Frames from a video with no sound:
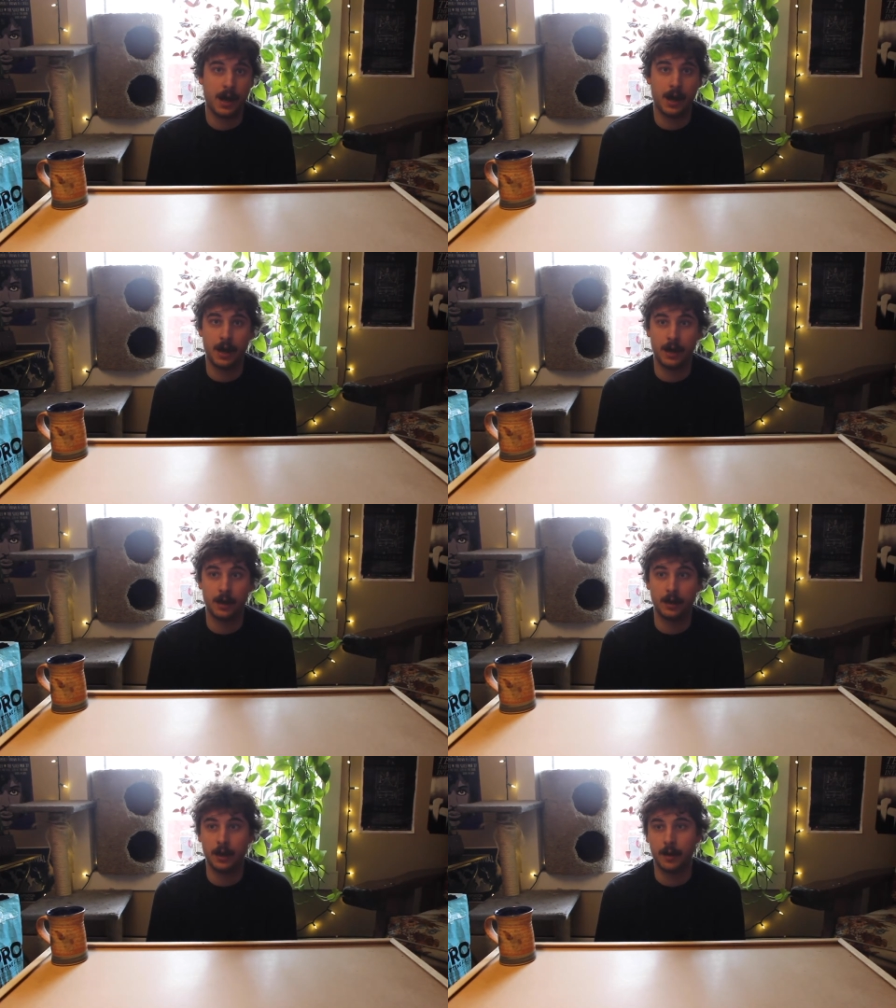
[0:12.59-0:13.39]

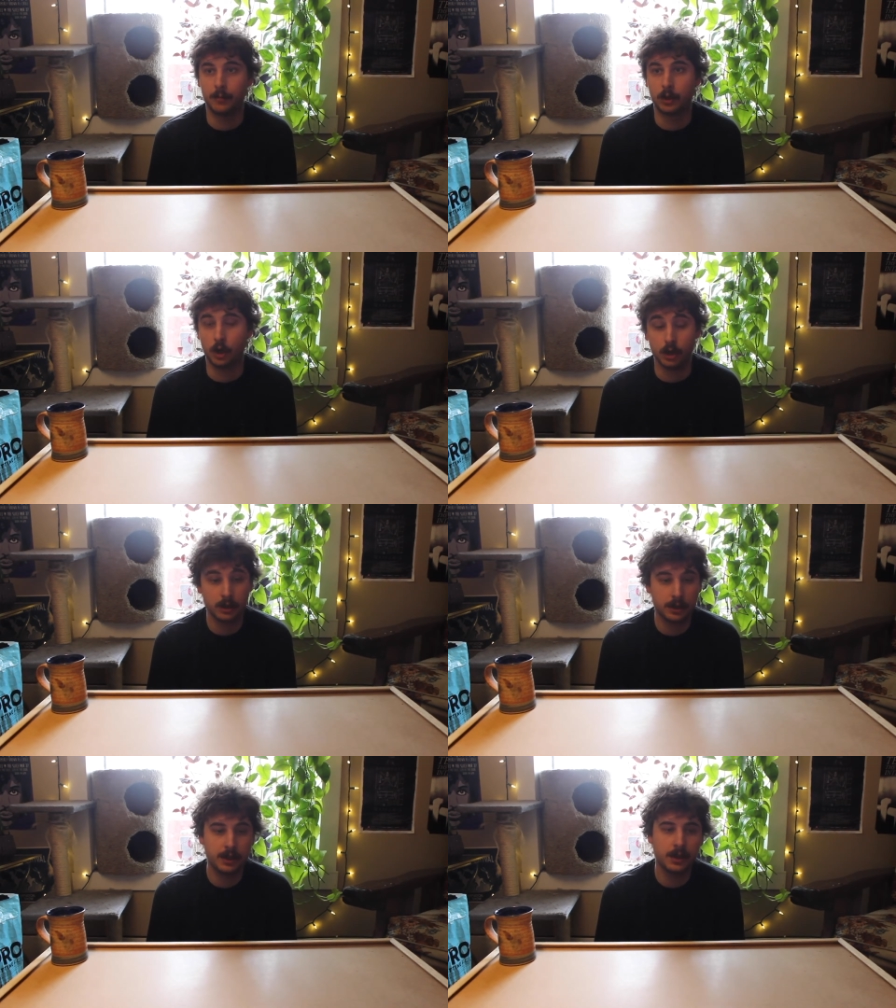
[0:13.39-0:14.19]
I am
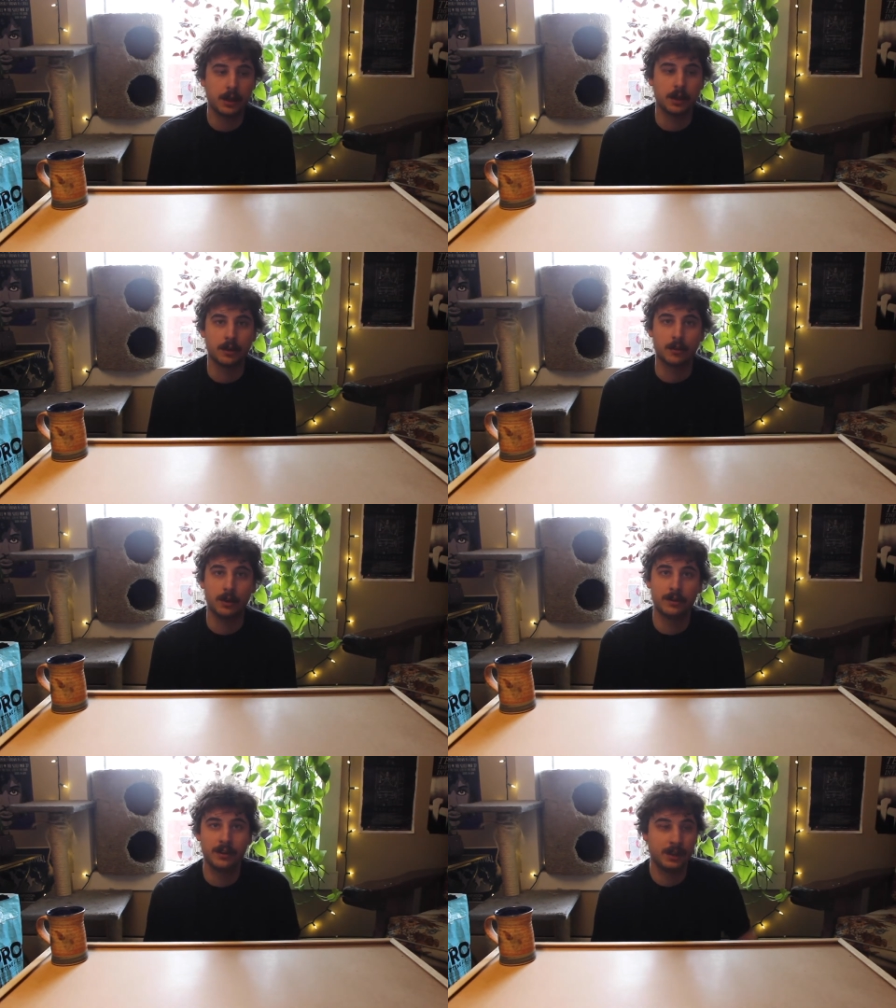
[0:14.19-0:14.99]
currently in
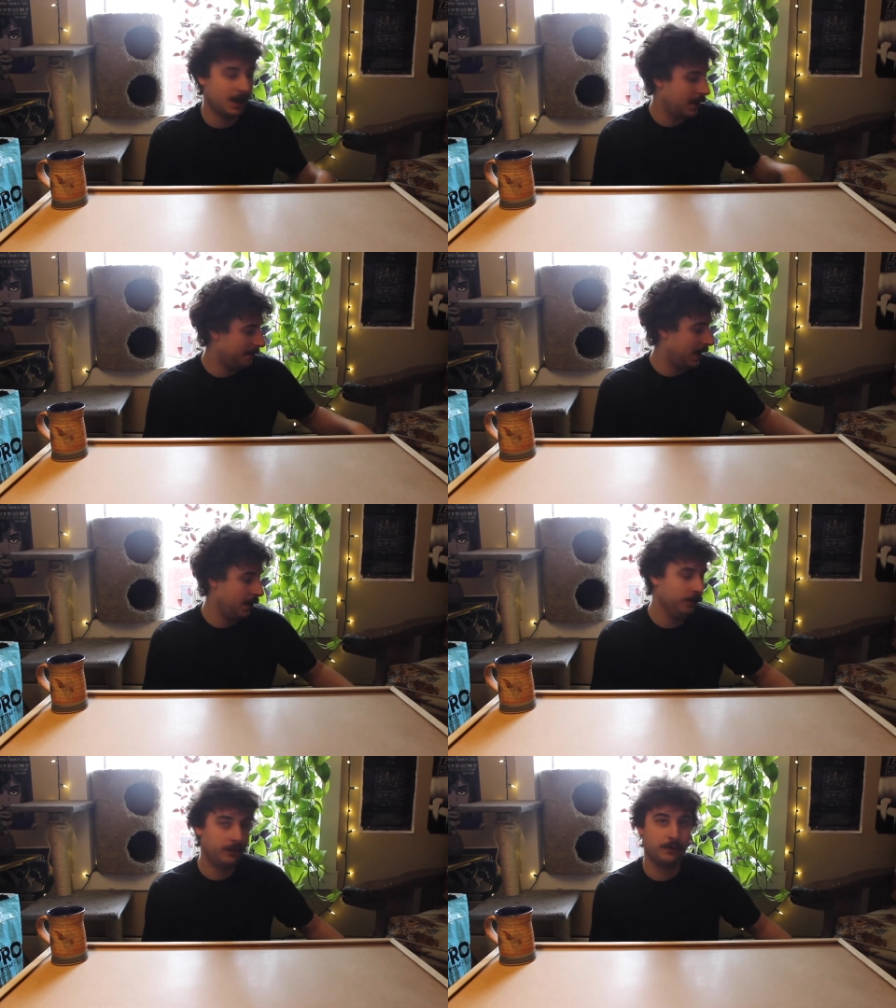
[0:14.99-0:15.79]
quarantine at my
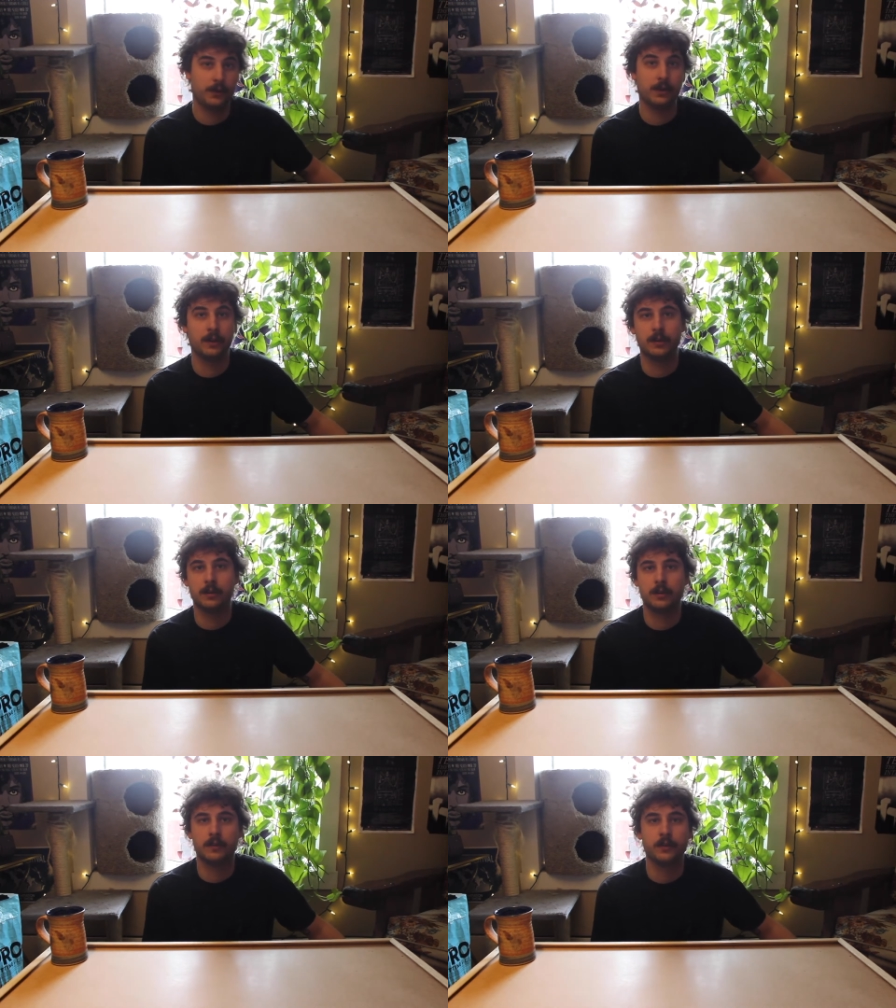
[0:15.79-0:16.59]
house for